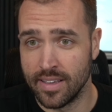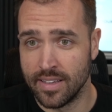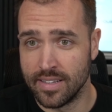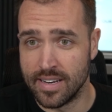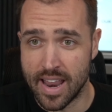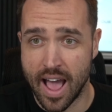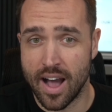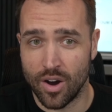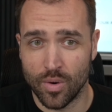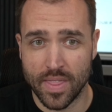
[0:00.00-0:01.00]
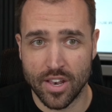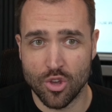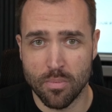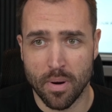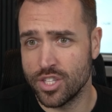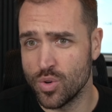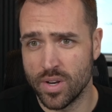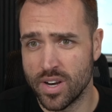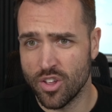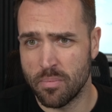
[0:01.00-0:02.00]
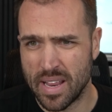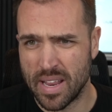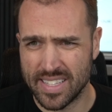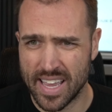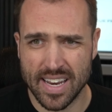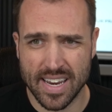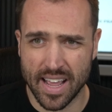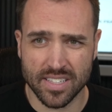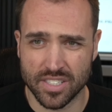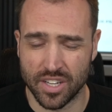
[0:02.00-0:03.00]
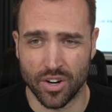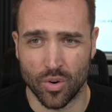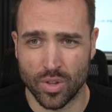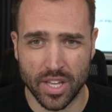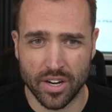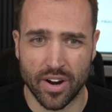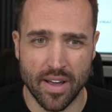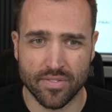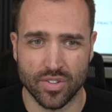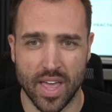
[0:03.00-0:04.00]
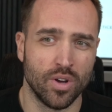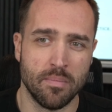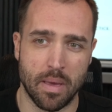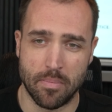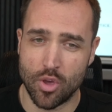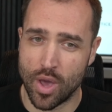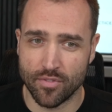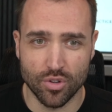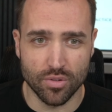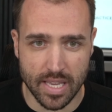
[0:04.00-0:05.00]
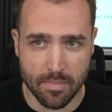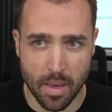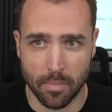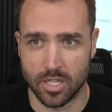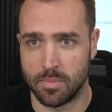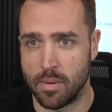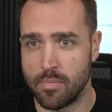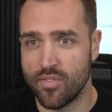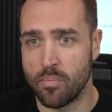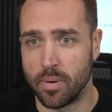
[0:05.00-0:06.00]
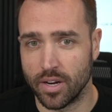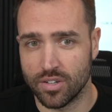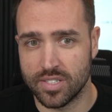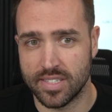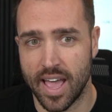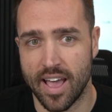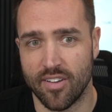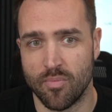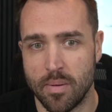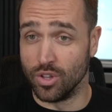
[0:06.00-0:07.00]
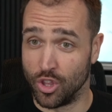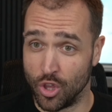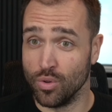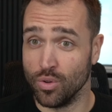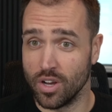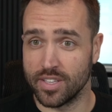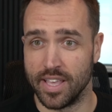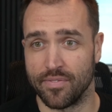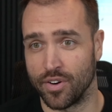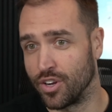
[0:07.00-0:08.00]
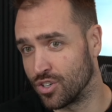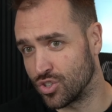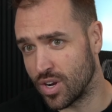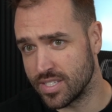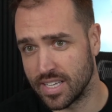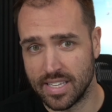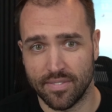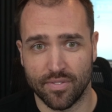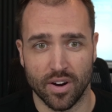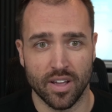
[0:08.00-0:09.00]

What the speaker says: now, and then you might do another media day next year or the year after that. Maybe you have new team members, maybe you have a bigger staff, maybe you look different, you're dressing different,